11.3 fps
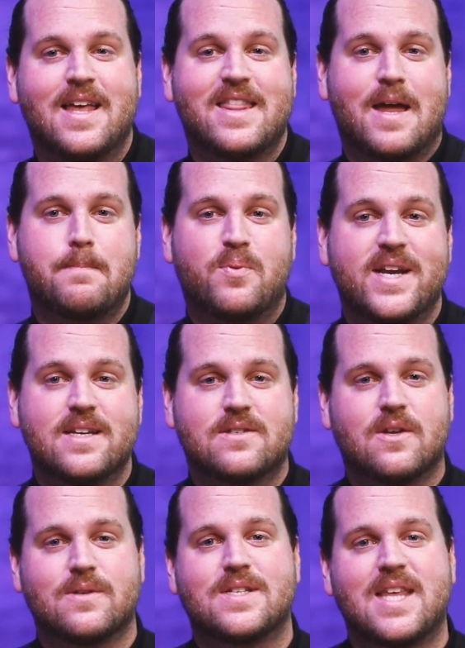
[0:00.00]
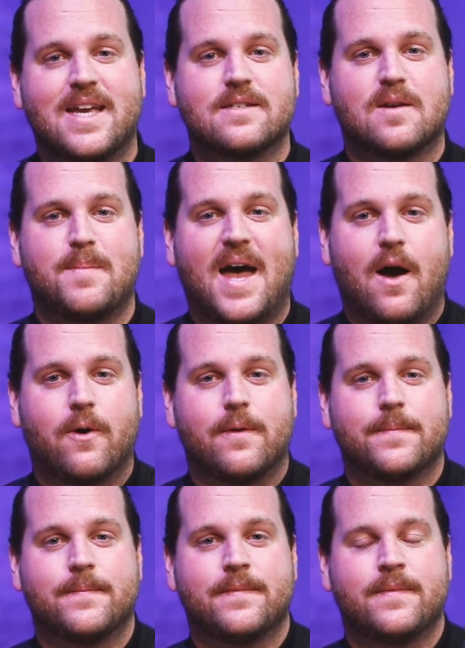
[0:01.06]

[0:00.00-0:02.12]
that brings those things about.